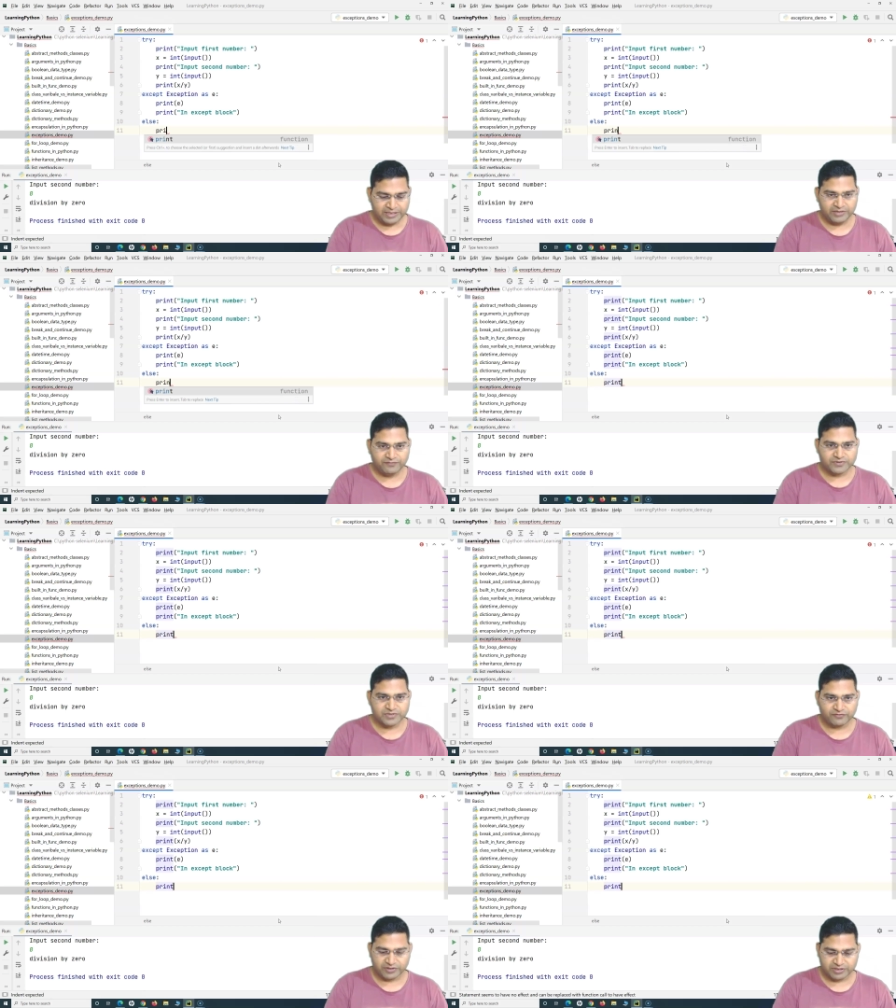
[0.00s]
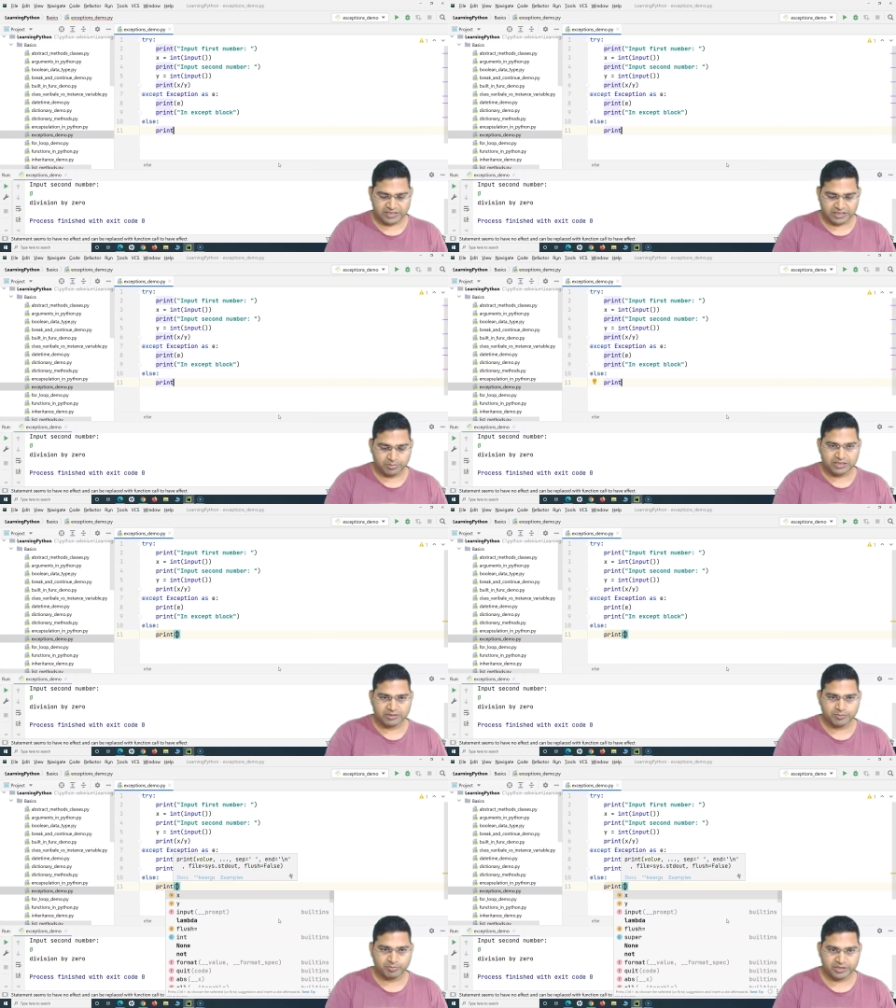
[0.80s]
if say for example
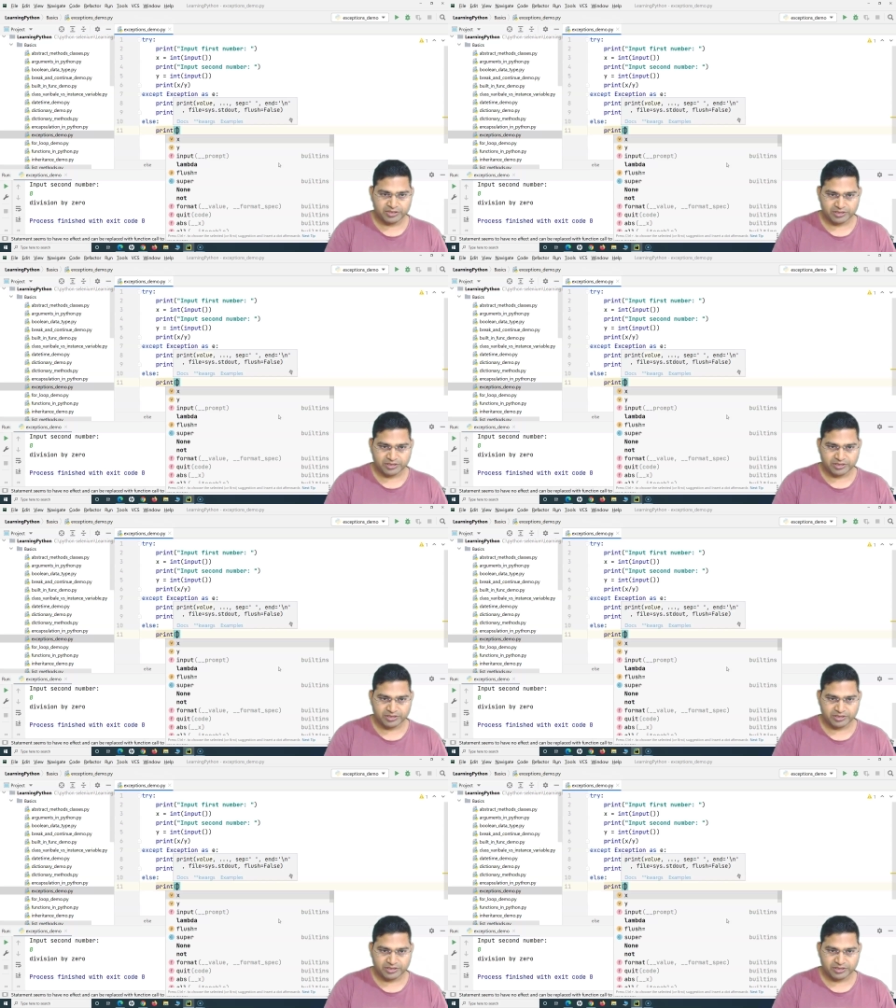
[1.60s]
let me print